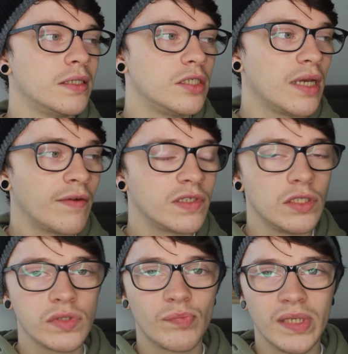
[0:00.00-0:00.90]
Do you have to
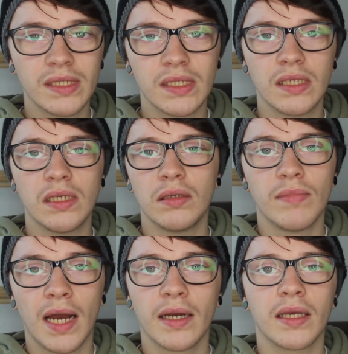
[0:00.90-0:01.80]
use a PC,
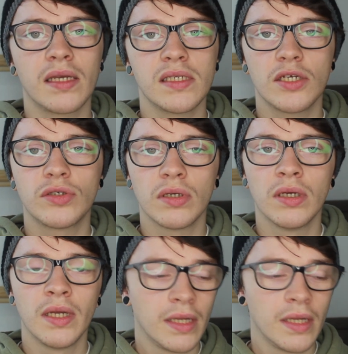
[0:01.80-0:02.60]
Mac, etc.?